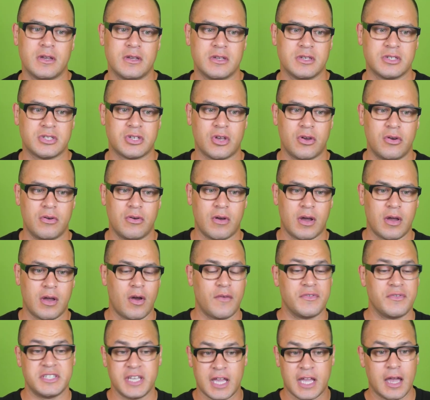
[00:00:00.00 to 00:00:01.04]
so I
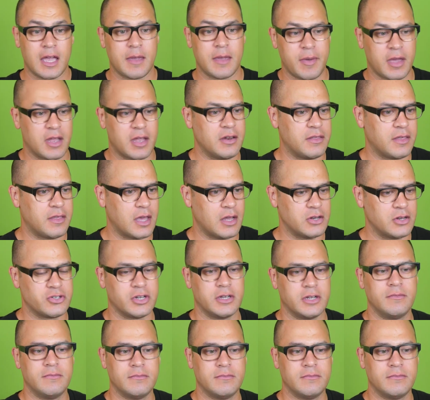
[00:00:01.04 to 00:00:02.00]
obviously can't get back into the country.